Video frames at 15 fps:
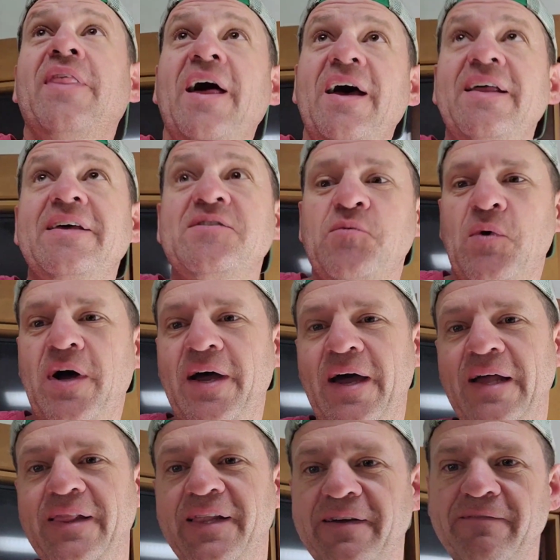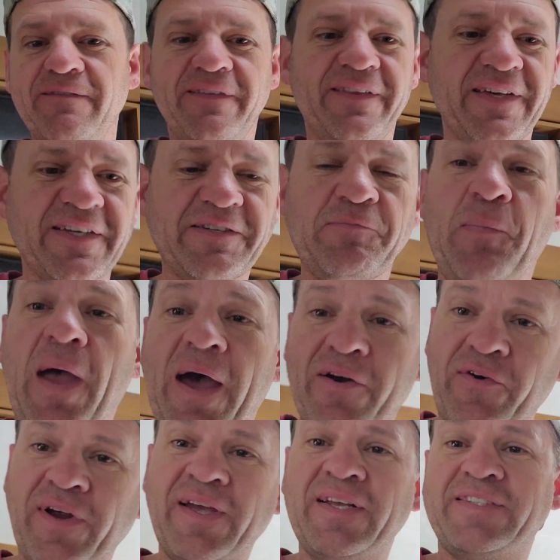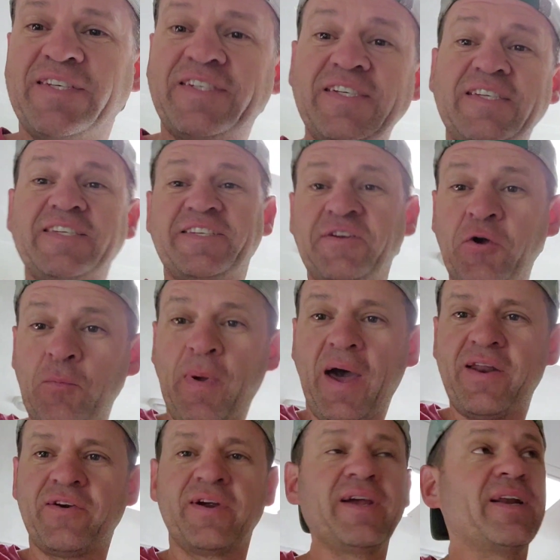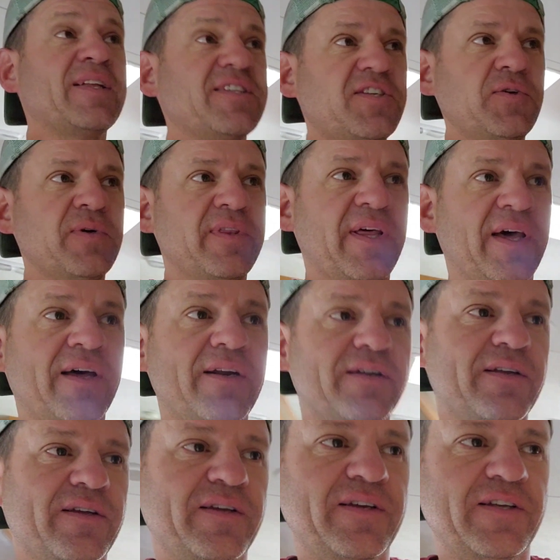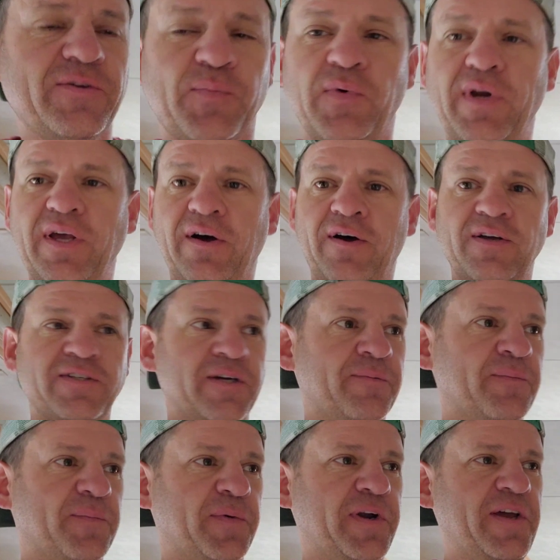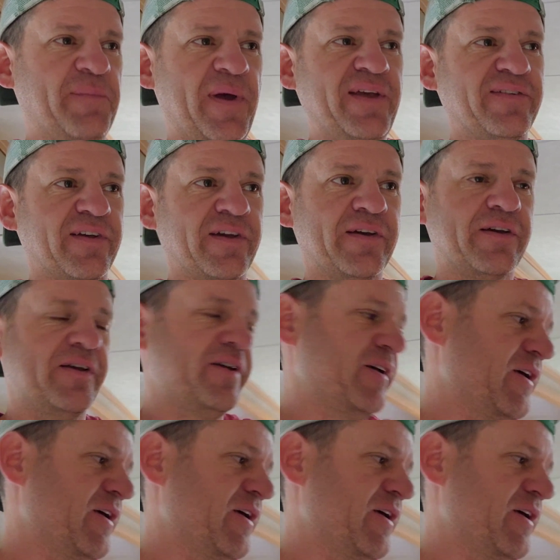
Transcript: That is why I love this battery. It's just a single battery and it's doing that. It's pretty awesome, pretty amazing.